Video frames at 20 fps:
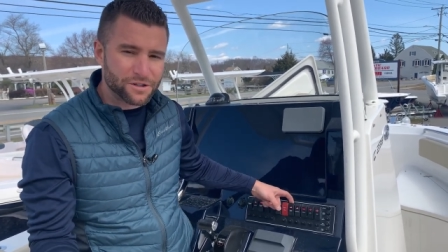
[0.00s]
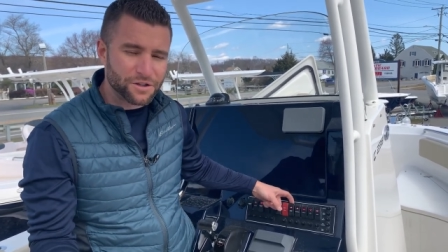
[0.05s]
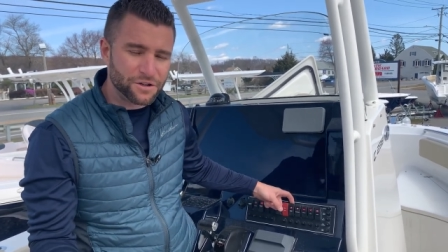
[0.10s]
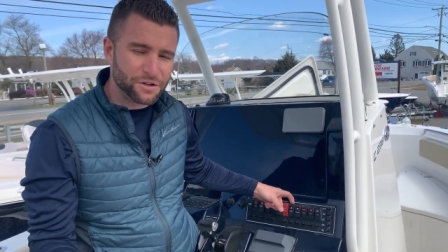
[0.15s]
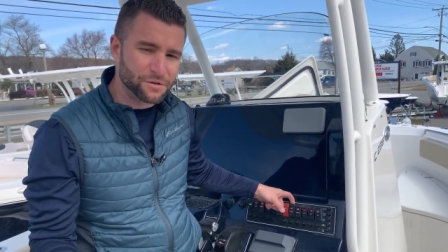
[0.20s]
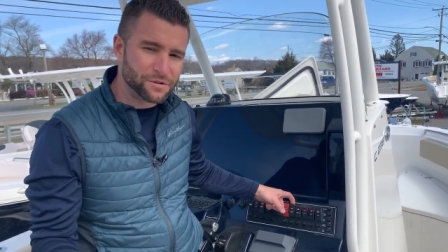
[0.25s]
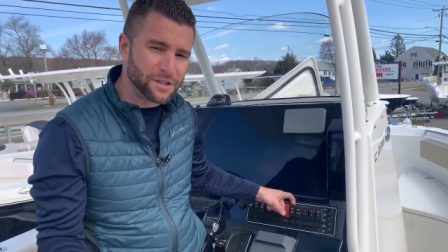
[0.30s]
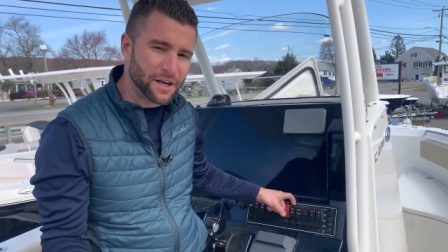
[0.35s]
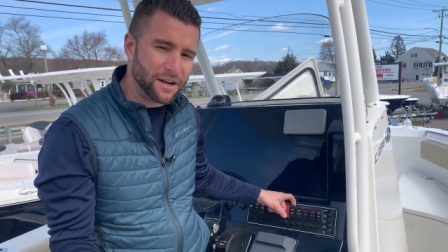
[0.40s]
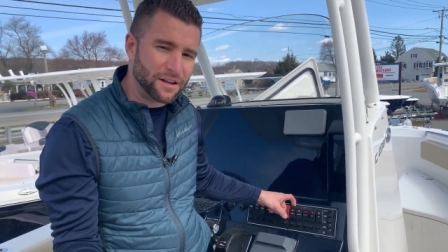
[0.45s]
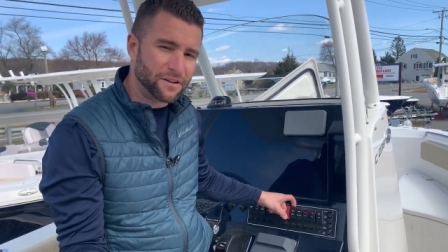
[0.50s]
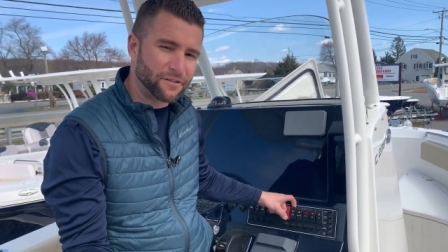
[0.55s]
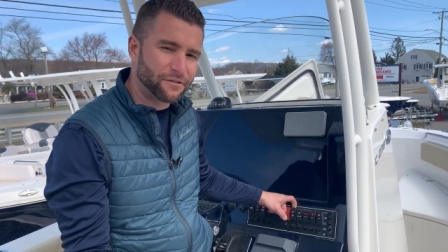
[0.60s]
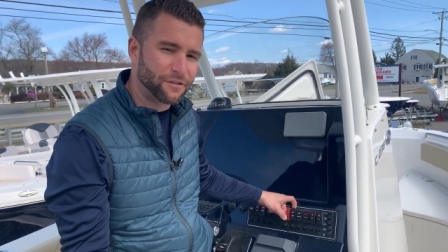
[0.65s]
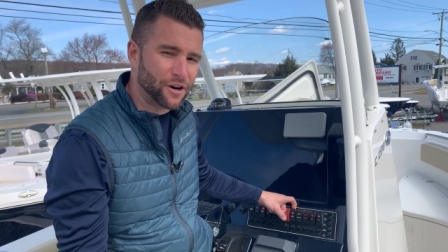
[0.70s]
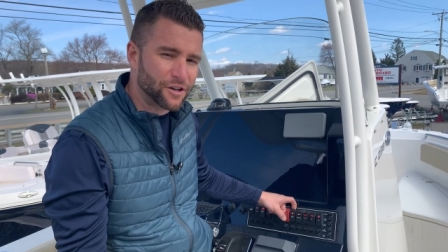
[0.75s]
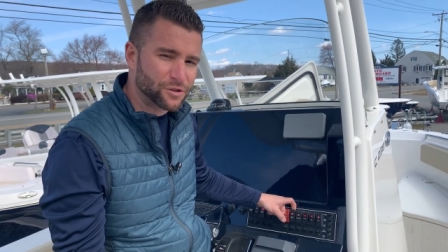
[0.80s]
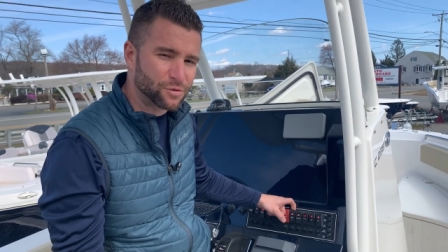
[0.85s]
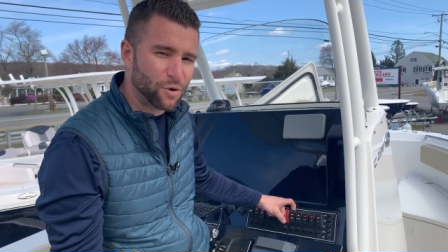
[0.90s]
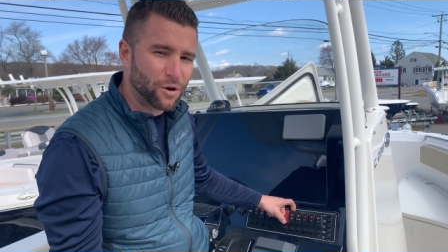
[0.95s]
To use any of the
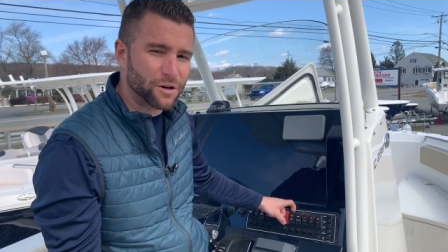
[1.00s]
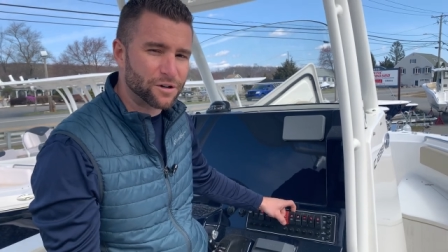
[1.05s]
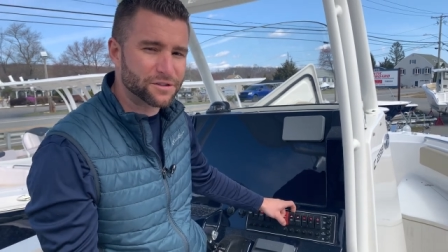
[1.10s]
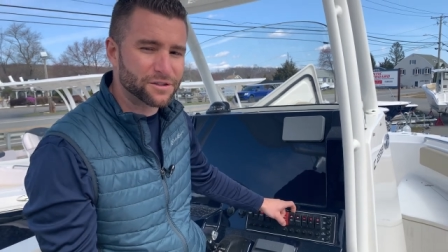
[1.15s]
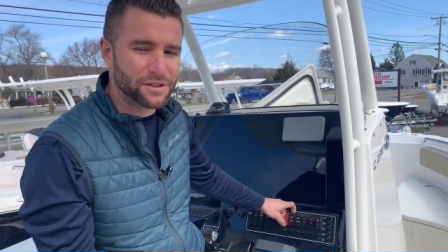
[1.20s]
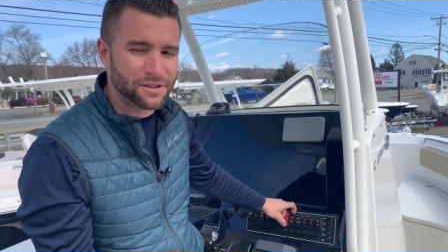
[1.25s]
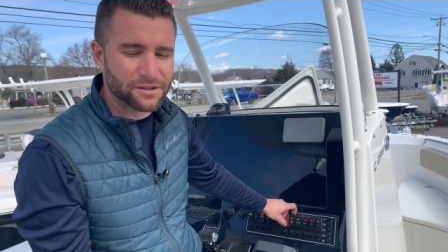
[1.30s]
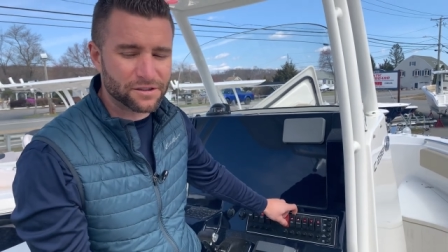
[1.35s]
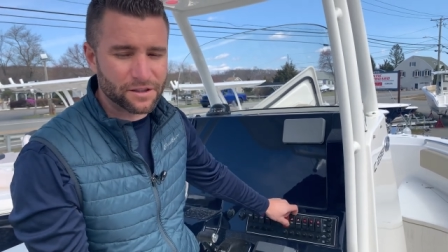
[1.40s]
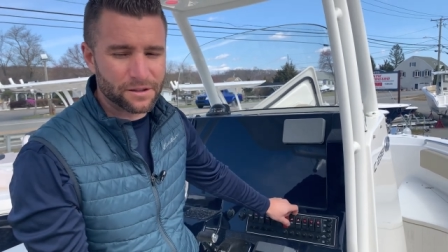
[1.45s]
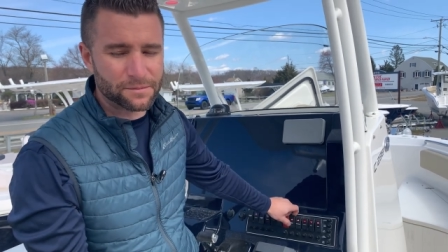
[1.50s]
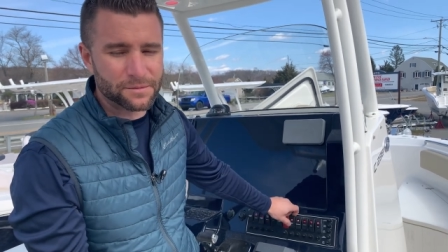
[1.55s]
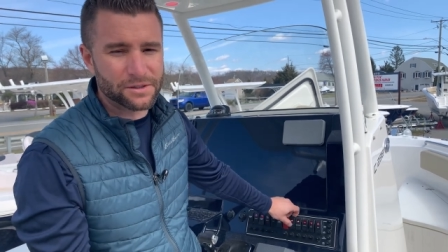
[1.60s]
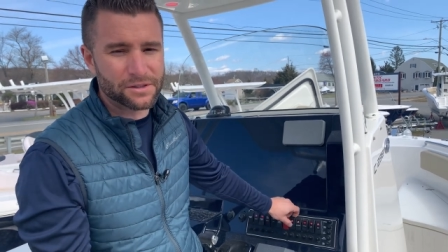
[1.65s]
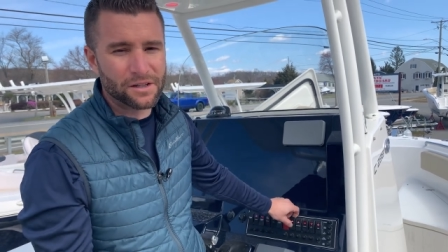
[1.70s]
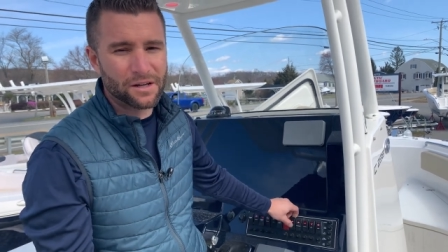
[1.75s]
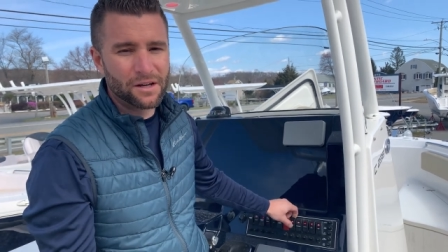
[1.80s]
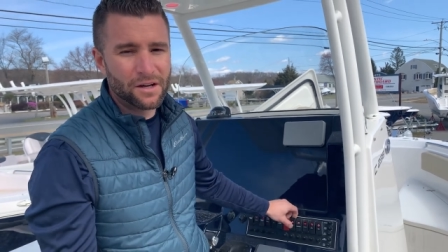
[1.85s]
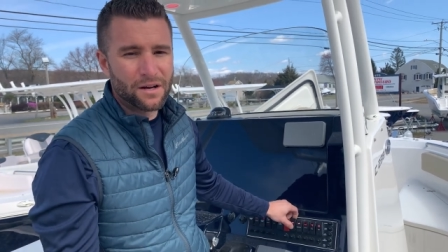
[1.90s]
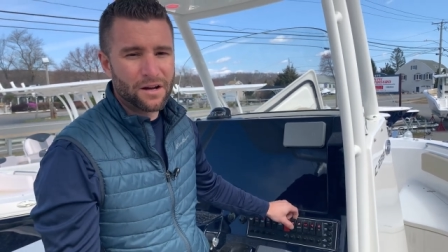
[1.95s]
freshwater
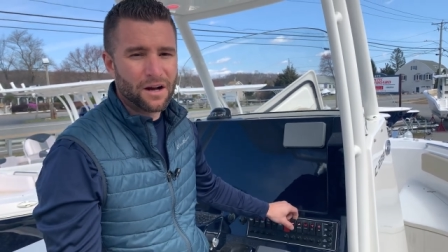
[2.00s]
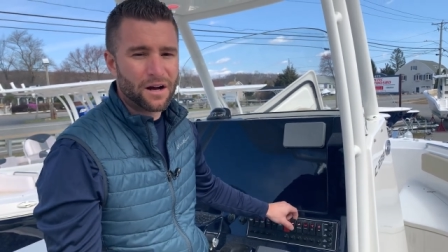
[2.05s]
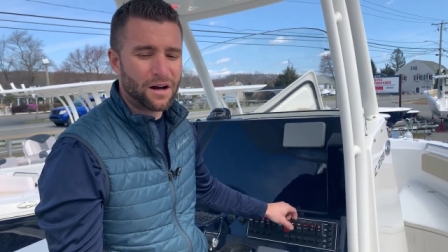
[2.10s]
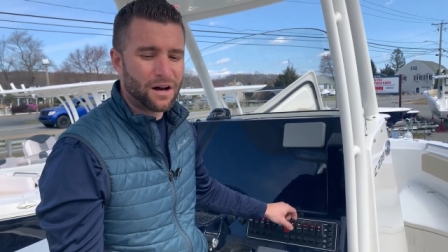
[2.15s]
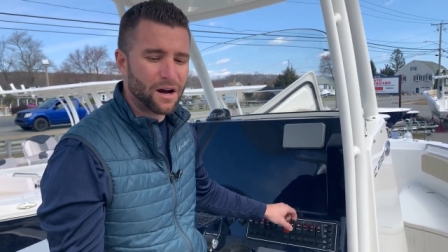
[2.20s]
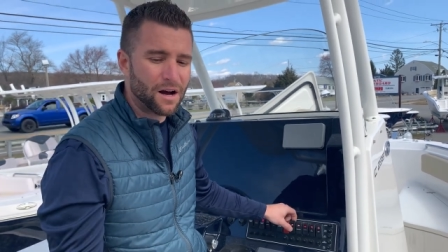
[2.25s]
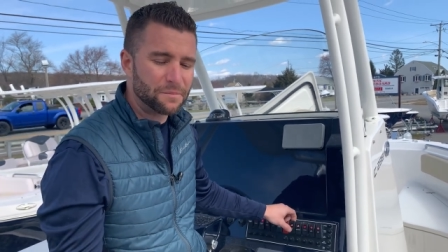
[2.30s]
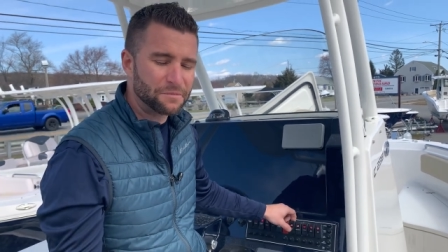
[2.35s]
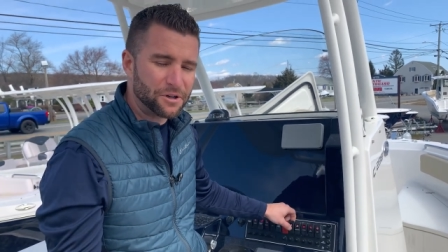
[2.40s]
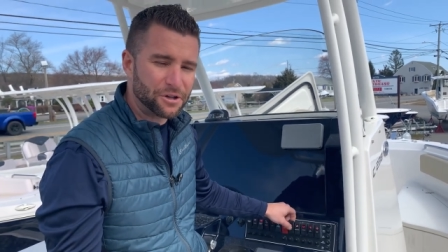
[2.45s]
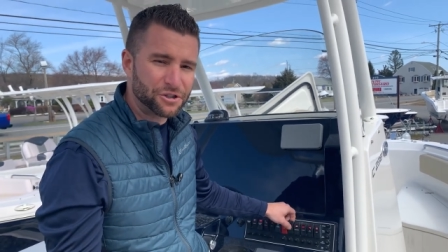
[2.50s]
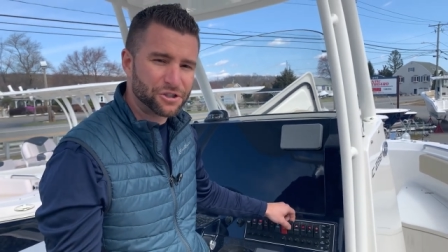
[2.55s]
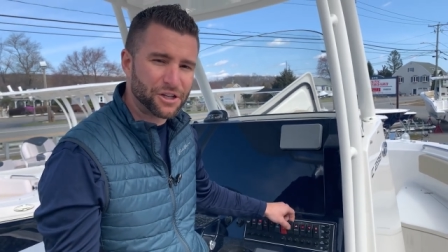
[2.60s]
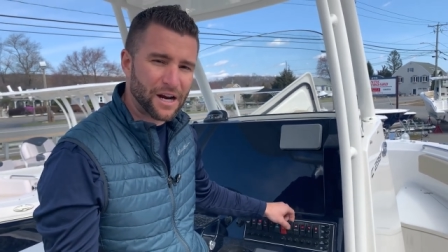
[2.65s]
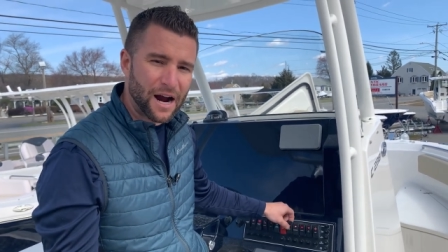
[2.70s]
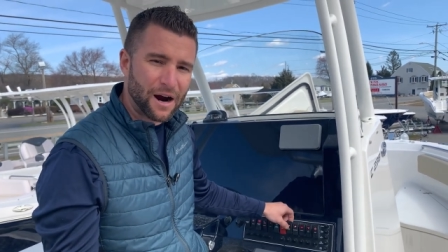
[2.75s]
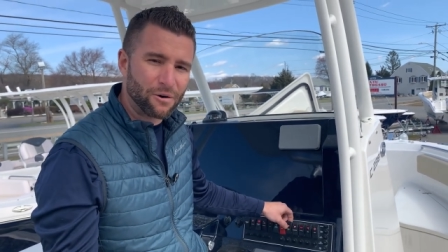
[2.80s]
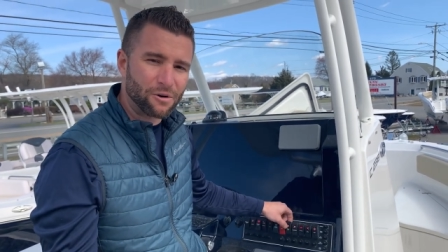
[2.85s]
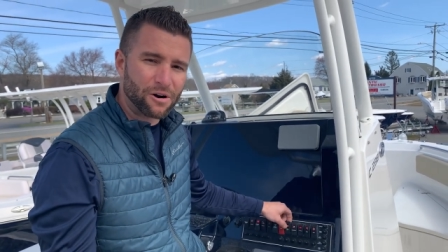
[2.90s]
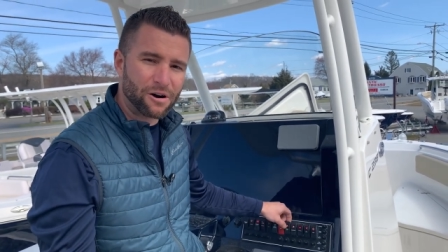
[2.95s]
systems, um, your
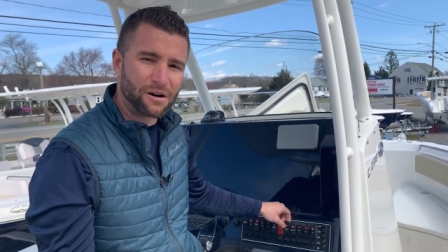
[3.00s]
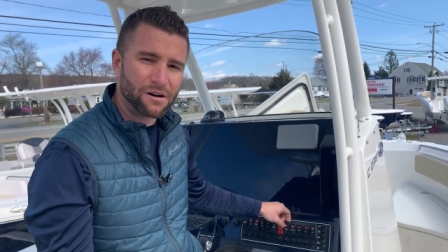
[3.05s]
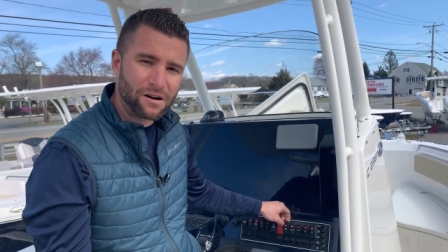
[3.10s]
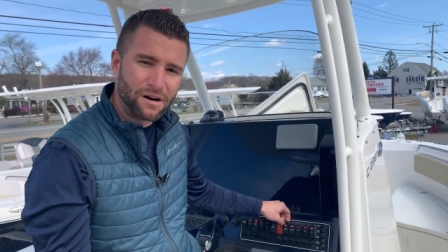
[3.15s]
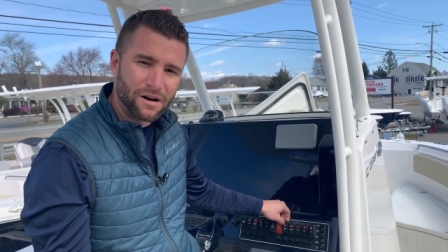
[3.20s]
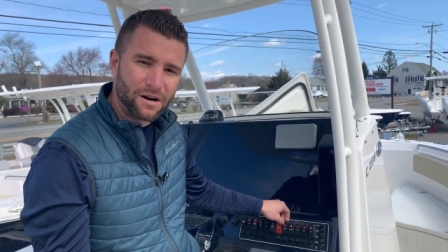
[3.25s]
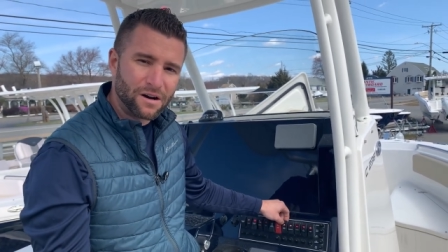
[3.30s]
shower,